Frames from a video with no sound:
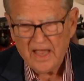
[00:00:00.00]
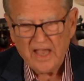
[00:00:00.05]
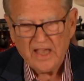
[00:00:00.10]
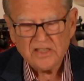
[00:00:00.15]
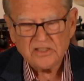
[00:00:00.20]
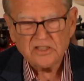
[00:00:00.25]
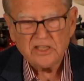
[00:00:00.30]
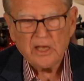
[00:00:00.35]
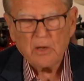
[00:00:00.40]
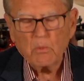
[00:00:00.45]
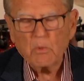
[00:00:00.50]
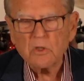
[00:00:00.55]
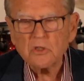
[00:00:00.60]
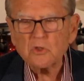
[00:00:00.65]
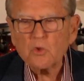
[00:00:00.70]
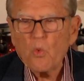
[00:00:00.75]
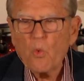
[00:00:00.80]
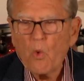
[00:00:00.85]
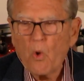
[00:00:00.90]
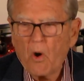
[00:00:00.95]
As he
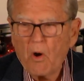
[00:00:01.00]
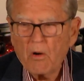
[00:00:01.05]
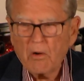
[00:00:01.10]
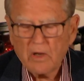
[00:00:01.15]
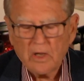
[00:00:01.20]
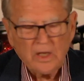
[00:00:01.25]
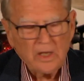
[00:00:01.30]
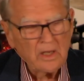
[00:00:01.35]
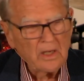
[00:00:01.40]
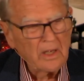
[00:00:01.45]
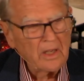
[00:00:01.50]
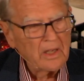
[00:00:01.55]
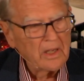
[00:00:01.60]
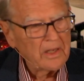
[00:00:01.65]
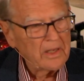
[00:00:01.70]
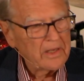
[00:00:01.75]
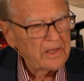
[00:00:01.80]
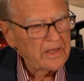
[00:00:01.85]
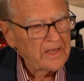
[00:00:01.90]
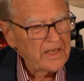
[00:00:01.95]
was walking
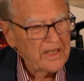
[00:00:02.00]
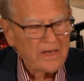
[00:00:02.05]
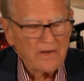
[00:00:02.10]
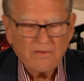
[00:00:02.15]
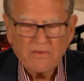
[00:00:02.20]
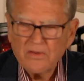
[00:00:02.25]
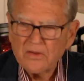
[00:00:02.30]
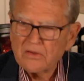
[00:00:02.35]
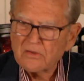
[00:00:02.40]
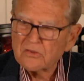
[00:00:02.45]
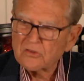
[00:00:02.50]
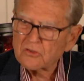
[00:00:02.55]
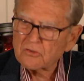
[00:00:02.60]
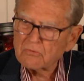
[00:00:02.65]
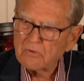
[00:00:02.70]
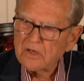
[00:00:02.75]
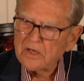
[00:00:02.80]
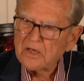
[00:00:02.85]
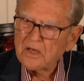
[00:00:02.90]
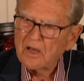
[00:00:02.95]
in the
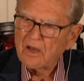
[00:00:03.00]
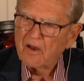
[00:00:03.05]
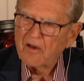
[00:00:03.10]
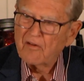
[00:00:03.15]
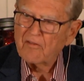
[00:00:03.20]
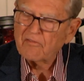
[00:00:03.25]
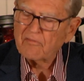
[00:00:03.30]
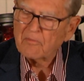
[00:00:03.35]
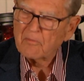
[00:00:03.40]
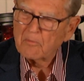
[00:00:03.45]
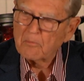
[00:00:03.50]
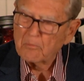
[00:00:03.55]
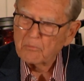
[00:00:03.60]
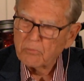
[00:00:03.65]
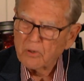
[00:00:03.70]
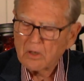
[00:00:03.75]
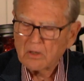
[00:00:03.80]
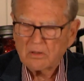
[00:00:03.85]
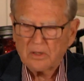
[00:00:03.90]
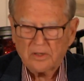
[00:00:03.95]
street of
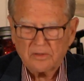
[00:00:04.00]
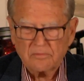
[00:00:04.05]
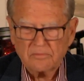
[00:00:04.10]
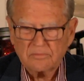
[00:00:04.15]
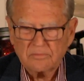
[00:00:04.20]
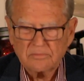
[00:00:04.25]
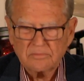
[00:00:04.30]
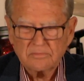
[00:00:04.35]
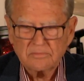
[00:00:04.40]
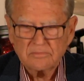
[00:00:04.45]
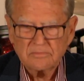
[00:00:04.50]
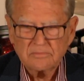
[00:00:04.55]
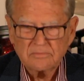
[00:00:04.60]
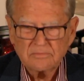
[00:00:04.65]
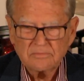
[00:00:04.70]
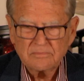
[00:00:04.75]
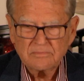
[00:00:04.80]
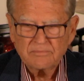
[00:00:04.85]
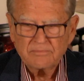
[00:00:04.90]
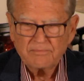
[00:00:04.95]
Brooklyn,
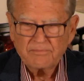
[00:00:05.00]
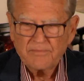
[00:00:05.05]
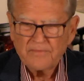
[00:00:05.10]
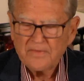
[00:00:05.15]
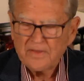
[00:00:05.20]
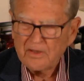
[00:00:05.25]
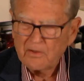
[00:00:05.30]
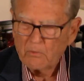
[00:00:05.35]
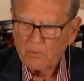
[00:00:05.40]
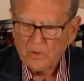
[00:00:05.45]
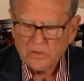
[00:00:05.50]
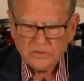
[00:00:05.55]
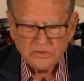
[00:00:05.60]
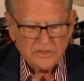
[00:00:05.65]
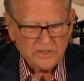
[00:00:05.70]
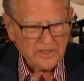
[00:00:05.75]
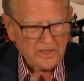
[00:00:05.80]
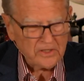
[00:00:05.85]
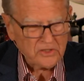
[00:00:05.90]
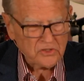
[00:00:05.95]
he
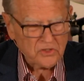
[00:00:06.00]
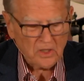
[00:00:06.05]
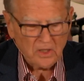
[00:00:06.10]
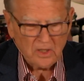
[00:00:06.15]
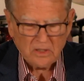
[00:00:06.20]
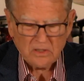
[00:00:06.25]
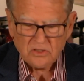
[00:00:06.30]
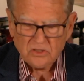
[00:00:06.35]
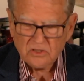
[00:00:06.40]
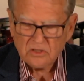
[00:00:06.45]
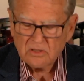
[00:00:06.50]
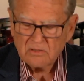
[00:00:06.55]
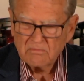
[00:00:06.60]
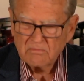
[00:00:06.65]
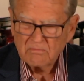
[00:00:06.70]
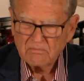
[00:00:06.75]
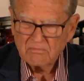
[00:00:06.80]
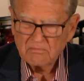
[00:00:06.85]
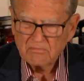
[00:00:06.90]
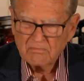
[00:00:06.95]
wasn't in a church,
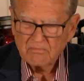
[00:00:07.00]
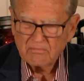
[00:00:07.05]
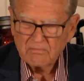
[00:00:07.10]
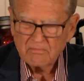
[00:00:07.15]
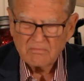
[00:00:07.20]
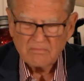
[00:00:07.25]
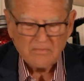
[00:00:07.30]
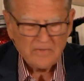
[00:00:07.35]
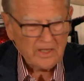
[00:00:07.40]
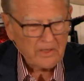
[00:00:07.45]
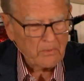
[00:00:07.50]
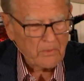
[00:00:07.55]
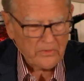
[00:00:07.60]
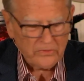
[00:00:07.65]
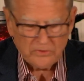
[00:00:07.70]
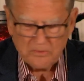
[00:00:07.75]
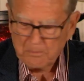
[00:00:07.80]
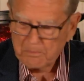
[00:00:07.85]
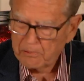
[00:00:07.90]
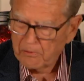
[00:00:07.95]
he
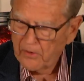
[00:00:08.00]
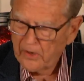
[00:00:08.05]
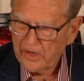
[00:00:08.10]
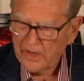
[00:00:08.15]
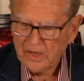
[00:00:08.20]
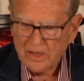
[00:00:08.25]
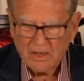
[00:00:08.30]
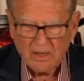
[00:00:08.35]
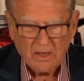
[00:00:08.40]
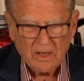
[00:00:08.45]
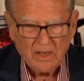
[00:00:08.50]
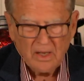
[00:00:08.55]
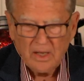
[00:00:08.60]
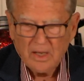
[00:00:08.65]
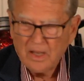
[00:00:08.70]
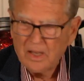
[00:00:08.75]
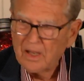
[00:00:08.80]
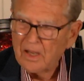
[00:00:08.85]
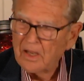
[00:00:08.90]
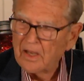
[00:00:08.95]
wasn't praying,
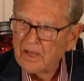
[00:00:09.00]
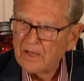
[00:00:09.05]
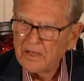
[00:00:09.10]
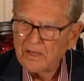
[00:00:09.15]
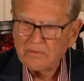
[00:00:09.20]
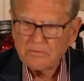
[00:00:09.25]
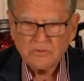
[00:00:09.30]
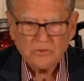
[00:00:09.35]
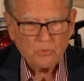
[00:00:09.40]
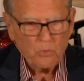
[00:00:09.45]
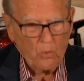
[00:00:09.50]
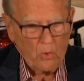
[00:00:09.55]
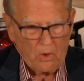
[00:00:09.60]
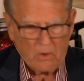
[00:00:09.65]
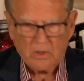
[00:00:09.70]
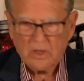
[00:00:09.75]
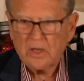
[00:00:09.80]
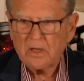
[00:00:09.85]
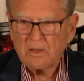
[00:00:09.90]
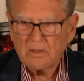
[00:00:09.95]
he was just
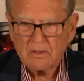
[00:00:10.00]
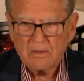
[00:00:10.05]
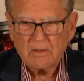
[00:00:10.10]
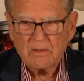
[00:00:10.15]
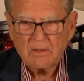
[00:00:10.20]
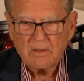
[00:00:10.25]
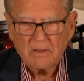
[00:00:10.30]
walking.